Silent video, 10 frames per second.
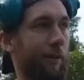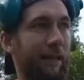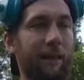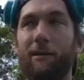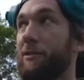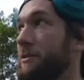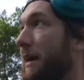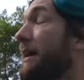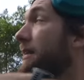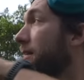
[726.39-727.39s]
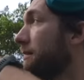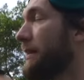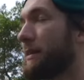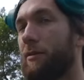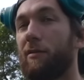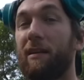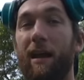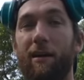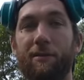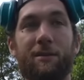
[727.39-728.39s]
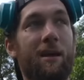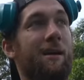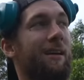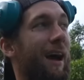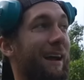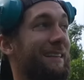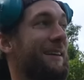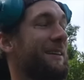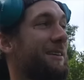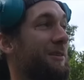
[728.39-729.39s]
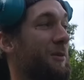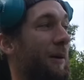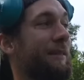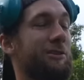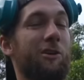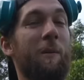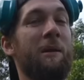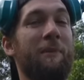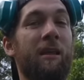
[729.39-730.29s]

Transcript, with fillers: like the hillside, like the greenhouse. Ideally, you want this turbine to be